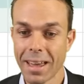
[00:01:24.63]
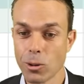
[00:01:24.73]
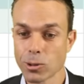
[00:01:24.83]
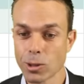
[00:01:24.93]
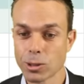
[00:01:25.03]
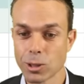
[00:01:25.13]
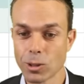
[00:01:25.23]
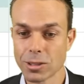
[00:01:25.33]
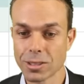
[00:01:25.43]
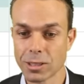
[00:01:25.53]
It also
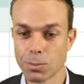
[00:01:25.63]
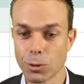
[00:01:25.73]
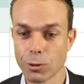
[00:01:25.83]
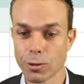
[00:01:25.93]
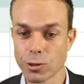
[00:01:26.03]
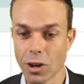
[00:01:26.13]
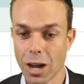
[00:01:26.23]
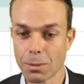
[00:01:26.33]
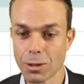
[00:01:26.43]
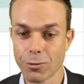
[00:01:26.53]
shows us this beautiful
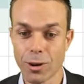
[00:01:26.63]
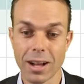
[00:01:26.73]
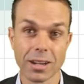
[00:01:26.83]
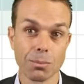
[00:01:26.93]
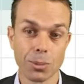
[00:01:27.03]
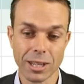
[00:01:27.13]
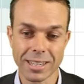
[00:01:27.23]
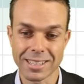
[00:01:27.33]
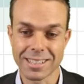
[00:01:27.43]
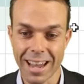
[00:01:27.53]
diamond for our
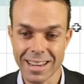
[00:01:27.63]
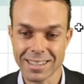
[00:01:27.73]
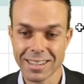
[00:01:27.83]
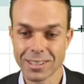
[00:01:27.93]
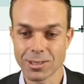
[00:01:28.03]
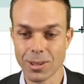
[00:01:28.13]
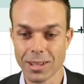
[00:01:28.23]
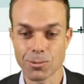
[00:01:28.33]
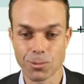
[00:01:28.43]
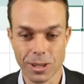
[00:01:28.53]
complete date, so
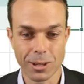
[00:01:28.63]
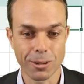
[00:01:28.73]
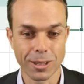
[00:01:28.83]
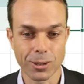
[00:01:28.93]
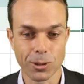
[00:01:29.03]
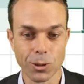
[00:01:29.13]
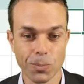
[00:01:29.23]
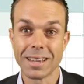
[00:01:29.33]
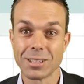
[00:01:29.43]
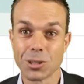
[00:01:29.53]
that's really, really
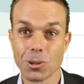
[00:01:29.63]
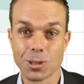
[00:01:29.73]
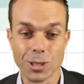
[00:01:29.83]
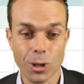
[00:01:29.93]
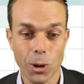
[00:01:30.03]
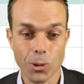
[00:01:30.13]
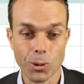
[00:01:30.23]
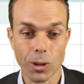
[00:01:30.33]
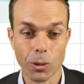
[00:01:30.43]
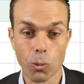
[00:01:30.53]
cool. It shows the
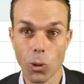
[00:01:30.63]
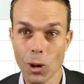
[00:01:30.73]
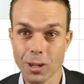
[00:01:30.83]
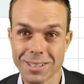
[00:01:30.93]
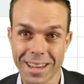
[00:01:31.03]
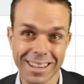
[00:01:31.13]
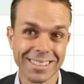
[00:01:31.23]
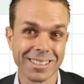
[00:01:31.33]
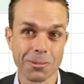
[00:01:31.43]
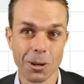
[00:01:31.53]
total work
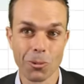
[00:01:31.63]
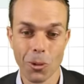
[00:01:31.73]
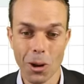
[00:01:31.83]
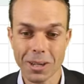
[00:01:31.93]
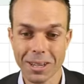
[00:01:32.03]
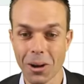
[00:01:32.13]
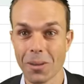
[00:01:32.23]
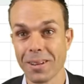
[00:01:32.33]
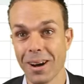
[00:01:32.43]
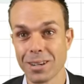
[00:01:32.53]
days that we're working
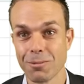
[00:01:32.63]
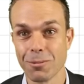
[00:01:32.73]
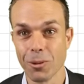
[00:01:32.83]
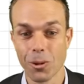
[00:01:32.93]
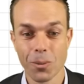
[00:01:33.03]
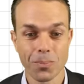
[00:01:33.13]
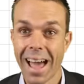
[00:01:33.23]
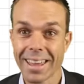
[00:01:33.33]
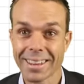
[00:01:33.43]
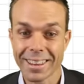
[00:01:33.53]
on the item for.
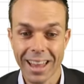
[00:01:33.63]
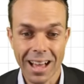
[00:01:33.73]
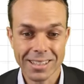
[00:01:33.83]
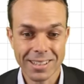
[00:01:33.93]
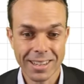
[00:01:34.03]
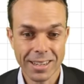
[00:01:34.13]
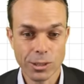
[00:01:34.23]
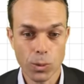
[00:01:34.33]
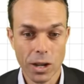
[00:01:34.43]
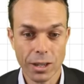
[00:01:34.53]
And lastly
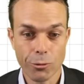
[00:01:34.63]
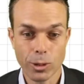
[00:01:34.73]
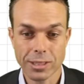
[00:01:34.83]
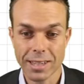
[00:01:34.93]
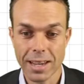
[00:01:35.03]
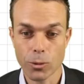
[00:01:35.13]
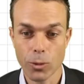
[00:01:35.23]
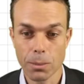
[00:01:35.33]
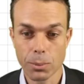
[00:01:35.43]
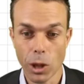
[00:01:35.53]
as well, if we say that
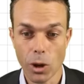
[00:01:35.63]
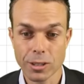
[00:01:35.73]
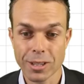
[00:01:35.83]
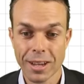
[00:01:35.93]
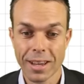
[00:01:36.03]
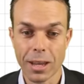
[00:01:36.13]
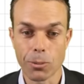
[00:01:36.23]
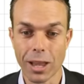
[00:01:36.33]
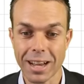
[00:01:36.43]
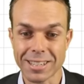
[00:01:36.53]
we're blocked,
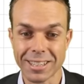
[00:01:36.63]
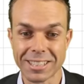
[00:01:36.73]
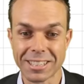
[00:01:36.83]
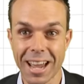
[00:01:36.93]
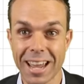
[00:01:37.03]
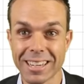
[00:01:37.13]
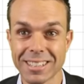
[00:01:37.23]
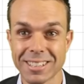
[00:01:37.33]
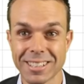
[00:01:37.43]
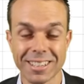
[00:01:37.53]
it will actually
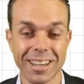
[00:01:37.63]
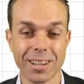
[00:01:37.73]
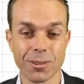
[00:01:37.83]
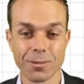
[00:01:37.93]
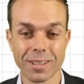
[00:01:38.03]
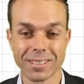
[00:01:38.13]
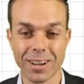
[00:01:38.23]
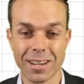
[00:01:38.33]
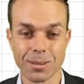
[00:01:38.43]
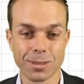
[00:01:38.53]
change the color of these
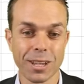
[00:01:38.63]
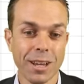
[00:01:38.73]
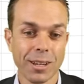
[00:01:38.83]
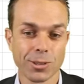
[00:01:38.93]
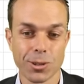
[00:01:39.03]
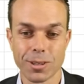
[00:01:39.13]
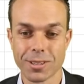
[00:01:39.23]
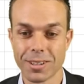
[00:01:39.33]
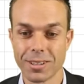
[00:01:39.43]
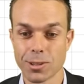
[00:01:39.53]
items so
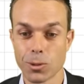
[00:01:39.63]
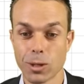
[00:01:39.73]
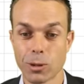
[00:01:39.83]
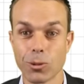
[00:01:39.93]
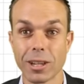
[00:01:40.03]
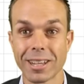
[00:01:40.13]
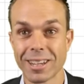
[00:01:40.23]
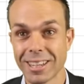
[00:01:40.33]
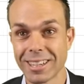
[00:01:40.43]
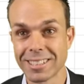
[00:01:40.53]
that we can really
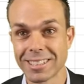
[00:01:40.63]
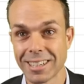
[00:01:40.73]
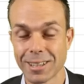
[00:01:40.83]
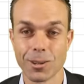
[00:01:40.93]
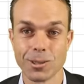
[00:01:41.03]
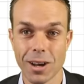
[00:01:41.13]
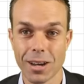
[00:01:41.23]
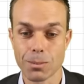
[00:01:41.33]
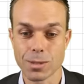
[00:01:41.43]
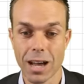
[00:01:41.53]
clearly see that those
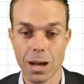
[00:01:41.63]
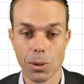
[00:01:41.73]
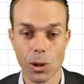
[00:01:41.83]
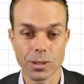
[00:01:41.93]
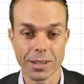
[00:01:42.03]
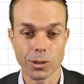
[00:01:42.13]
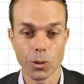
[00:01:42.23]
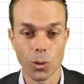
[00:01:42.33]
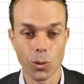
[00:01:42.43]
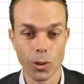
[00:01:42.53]
items are blocked and
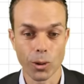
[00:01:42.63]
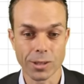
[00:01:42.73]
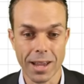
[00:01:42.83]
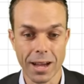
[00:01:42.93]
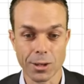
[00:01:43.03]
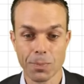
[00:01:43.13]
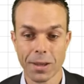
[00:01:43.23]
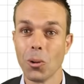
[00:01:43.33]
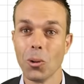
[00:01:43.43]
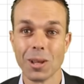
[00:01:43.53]
call those out.
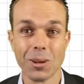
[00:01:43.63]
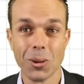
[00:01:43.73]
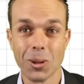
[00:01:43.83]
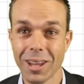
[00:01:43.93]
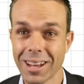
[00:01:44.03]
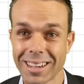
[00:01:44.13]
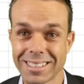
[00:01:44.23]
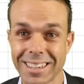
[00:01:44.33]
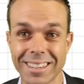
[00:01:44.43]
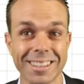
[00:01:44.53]
All in all, like I
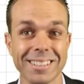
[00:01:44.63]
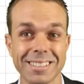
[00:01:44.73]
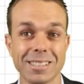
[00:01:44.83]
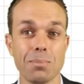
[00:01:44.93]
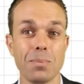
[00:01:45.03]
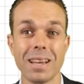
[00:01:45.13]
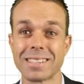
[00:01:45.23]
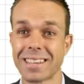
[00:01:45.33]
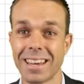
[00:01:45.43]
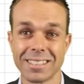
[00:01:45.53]
said, this is the
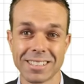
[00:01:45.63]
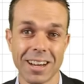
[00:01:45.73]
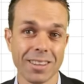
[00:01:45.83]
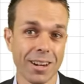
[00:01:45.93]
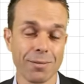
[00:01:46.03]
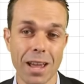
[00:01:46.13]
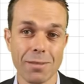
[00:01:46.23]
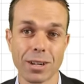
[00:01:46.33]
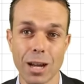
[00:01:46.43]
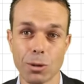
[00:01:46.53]
best Gantt chart that I've
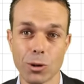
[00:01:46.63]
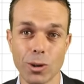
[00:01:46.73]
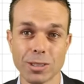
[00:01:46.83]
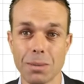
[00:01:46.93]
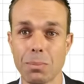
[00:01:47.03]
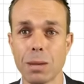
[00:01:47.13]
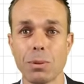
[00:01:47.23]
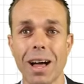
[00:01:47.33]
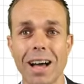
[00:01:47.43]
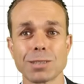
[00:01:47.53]
ever come across and
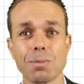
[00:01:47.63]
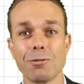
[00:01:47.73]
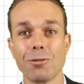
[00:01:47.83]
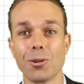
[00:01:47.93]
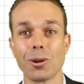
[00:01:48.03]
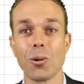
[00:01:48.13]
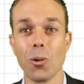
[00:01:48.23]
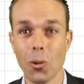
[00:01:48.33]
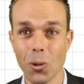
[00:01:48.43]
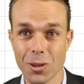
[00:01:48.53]
people ask me for it
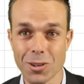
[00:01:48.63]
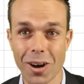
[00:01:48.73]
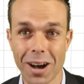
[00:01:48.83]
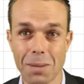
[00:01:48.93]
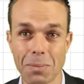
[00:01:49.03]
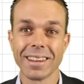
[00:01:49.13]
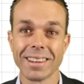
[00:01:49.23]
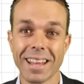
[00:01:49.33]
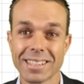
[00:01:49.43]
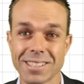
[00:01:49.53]
all the time.
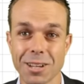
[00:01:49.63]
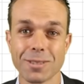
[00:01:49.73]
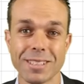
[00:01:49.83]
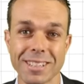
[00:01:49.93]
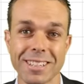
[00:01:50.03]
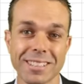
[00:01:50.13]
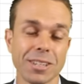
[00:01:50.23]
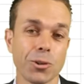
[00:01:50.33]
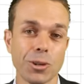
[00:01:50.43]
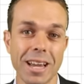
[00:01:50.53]
Let's delve into this
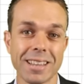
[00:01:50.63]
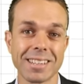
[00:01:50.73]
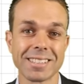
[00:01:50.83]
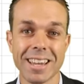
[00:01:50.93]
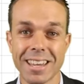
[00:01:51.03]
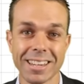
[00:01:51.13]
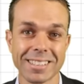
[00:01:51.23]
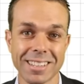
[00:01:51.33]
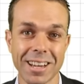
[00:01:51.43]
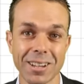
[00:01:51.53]
and create this in
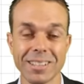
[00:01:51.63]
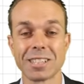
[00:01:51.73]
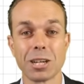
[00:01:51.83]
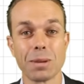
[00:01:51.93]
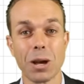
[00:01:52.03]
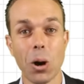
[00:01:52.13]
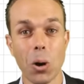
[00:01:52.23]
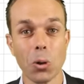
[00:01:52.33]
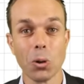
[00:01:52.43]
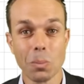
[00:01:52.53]
Excel. It's gonna be a
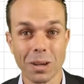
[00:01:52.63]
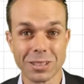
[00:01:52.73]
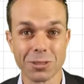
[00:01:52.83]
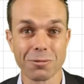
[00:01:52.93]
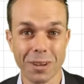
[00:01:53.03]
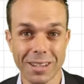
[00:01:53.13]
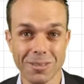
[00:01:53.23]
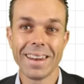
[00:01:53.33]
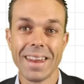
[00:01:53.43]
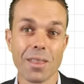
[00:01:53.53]
whole bunch of
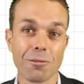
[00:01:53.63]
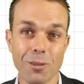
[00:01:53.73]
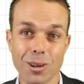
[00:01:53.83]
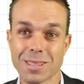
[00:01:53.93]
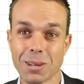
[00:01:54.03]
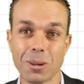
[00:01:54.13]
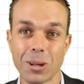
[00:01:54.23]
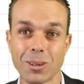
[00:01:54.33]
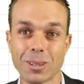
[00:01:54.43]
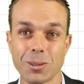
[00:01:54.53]
fun. Now, the first thing we're
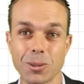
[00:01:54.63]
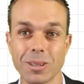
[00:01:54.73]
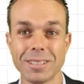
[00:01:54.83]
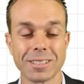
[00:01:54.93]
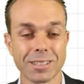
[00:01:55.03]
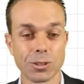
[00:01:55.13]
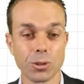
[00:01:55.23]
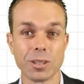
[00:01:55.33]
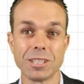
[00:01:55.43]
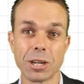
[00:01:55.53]
going to do is just
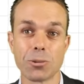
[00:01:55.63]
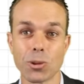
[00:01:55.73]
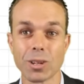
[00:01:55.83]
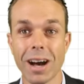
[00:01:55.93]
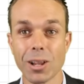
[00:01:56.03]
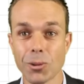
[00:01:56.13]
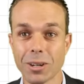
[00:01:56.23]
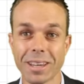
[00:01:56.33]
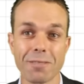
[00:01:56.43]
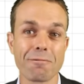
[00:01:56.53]
do the general
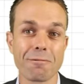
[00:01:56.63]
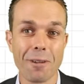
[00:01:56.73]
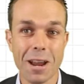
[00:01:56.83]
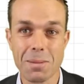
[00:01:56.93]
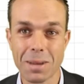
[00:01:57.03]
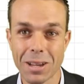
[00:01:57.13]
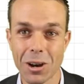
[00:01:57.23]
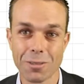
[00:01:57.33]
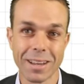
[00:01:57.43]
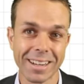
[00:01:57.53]
coloring and framing
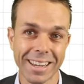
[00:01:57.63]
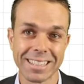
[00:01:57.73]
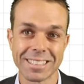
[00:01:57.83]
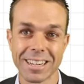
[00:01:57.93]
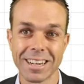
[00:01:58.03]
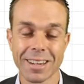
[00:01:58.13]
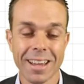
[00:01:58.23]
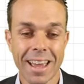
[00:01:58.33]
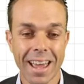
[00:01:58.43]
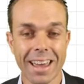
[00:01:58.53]
of our Gantt chart.
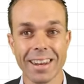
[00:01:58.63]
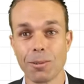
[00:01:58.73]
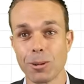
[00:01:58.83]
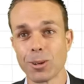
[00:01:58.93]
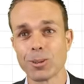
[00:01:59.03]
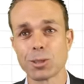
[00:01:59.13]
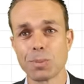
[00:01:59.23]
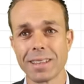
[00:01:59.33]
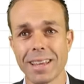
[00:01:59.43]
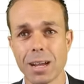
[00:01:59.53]
And we're going to
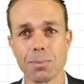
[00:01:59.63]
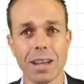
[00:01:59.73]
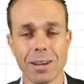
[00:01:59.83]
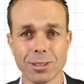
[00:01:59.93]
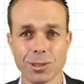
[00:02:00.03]
speed that up ever